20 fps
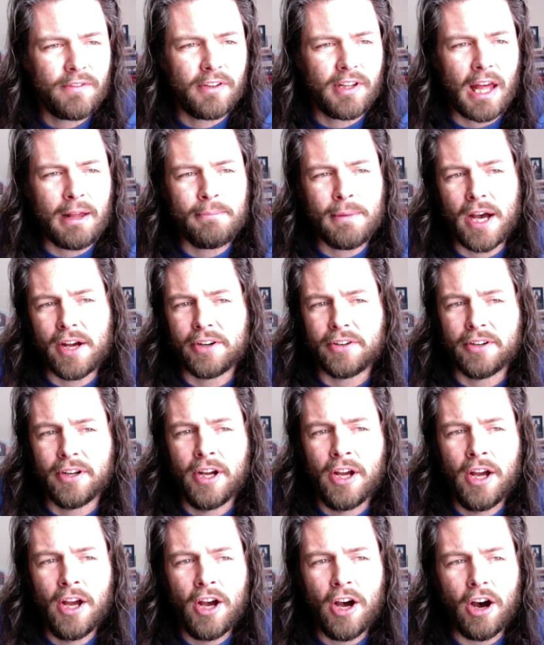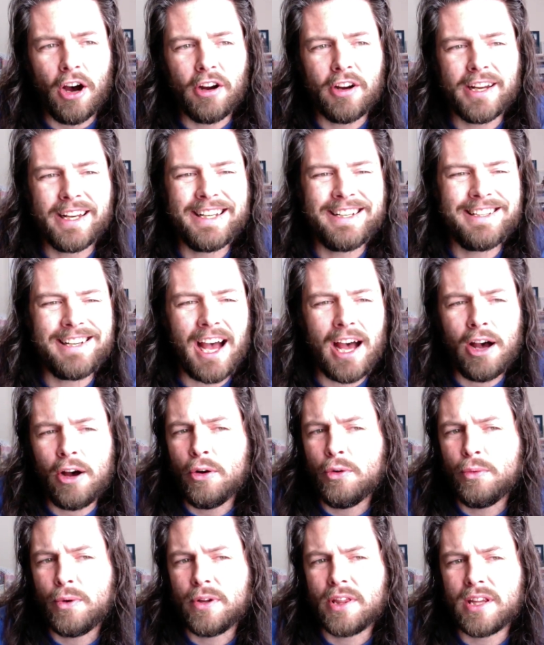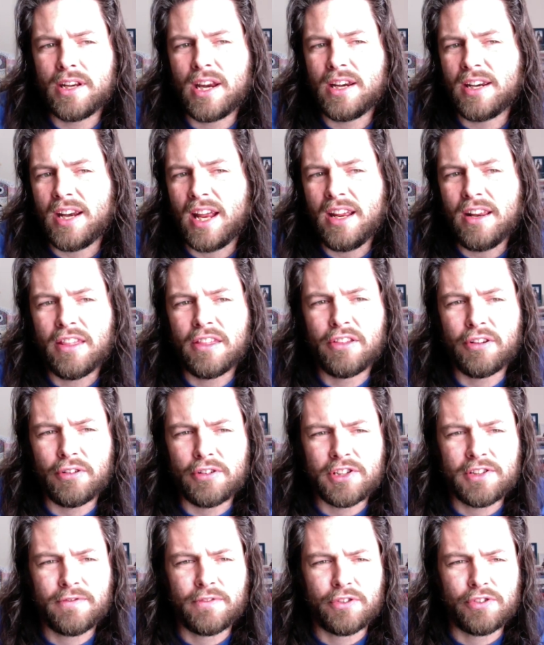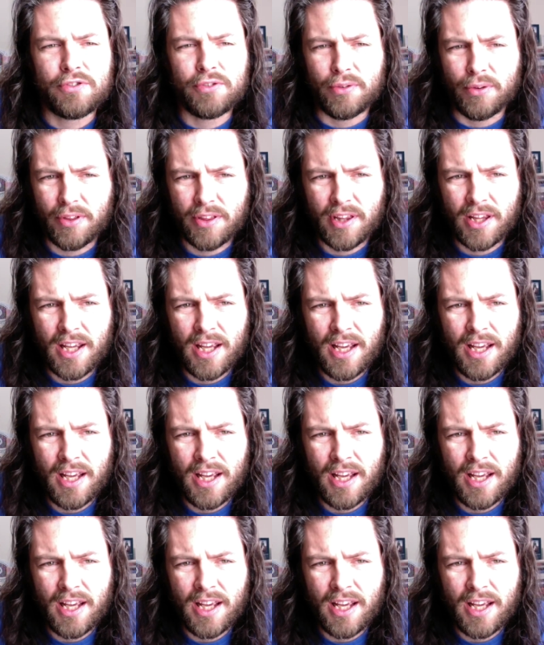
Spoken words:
for that matter, are endowed with an innate thirst for truth.